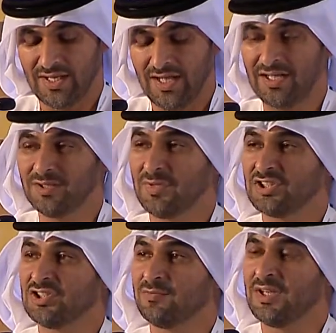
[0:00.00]
and
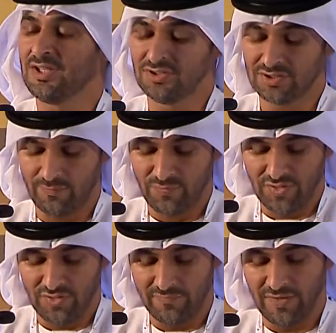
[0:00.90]
maximize
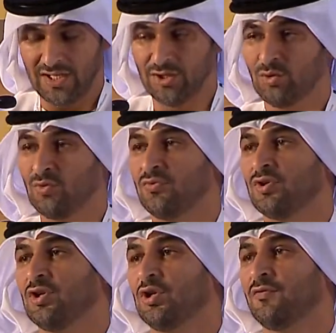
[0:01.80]
the value
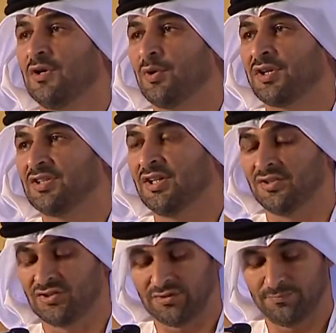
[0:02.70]
of our
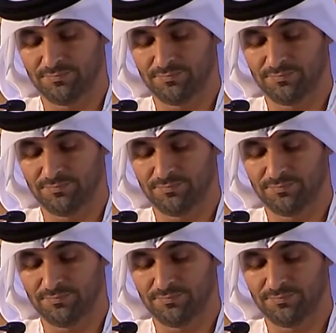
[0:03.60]
returns.